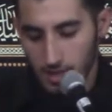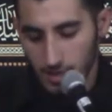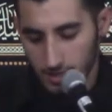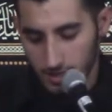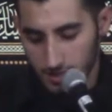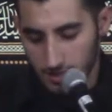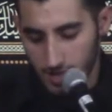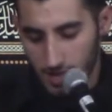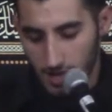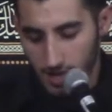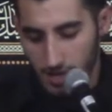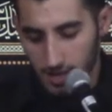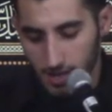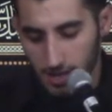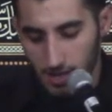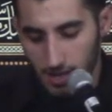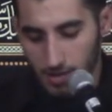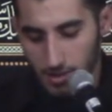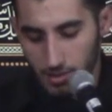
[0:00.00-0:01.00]
Is that
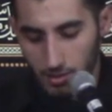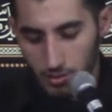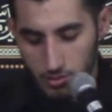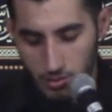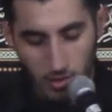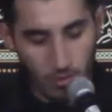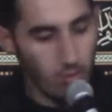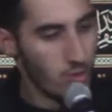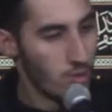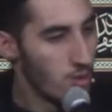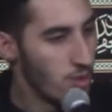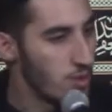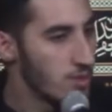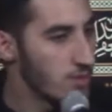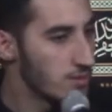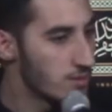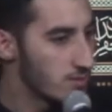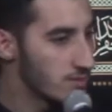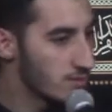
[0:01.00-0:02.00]
there was a war,
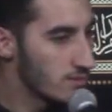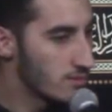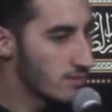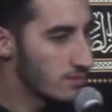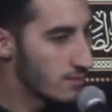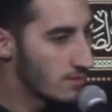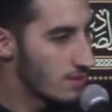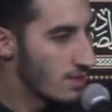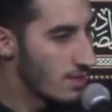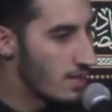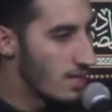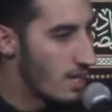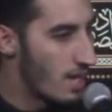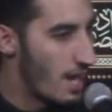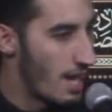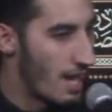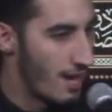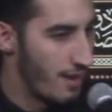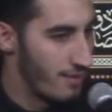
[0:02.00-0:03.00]

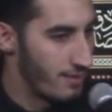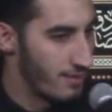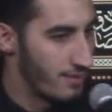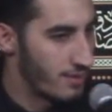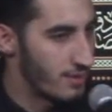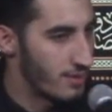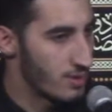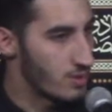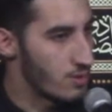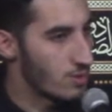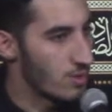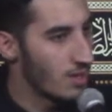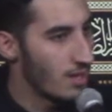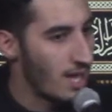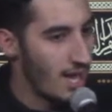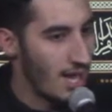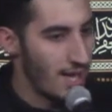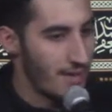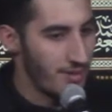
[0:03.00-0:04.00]
and
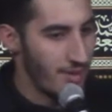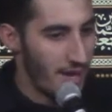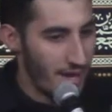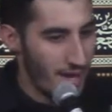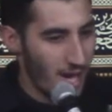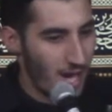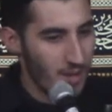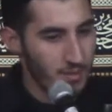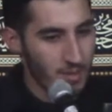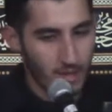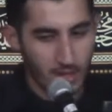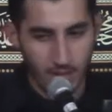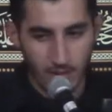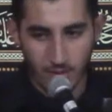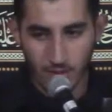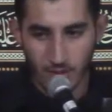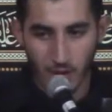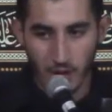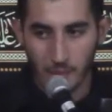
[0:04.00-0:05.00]
Rasulullah had an army,
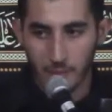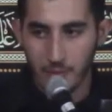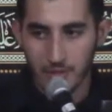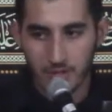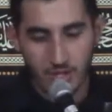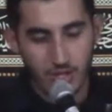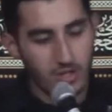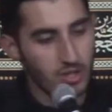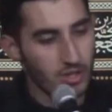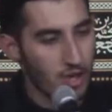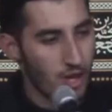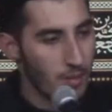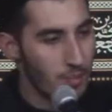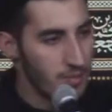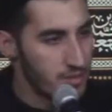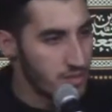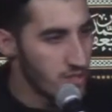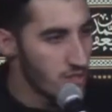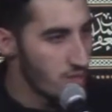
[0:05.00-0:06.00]
and the composition
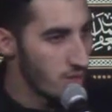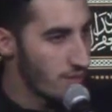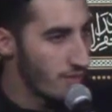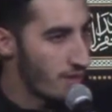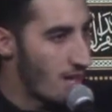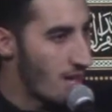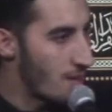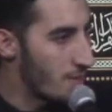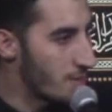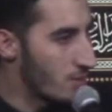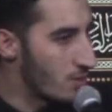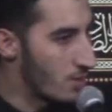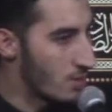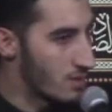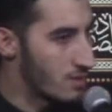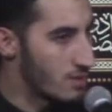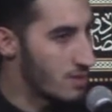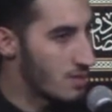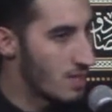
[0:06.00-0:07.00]
composition of the army
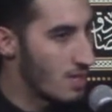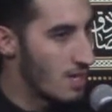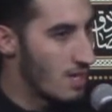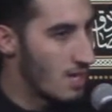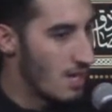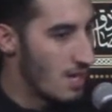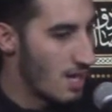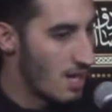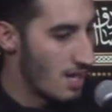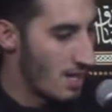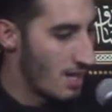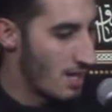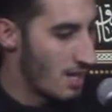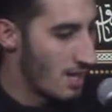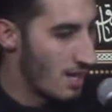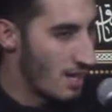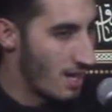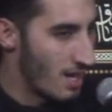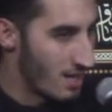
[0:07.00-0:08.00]
was
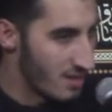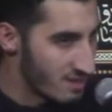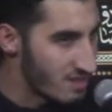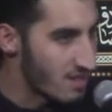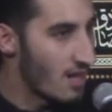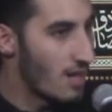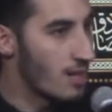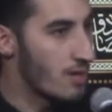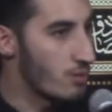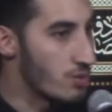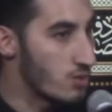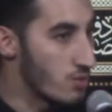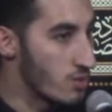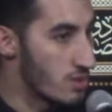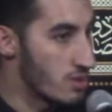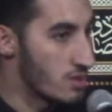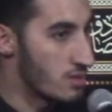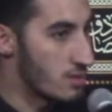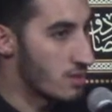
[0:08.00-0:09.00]
Al Ansar, which
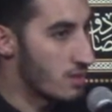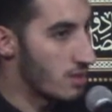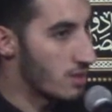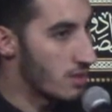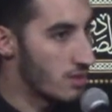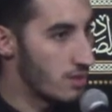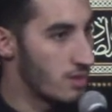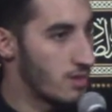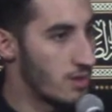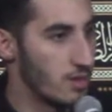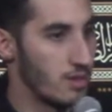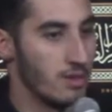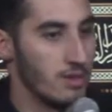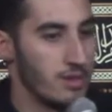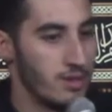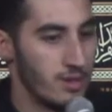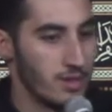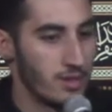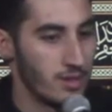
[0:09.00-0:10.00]
was
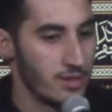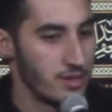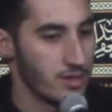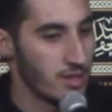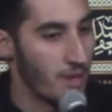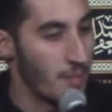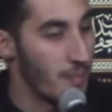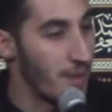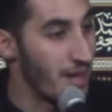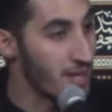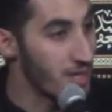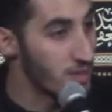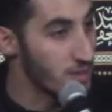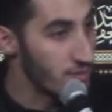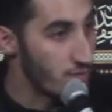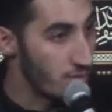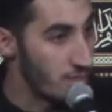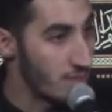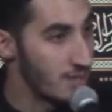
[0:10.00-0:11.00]
the
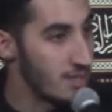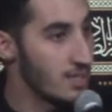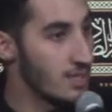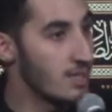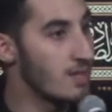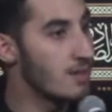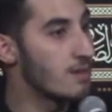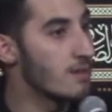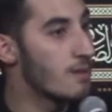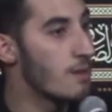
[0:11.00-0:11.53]
companions from Medina,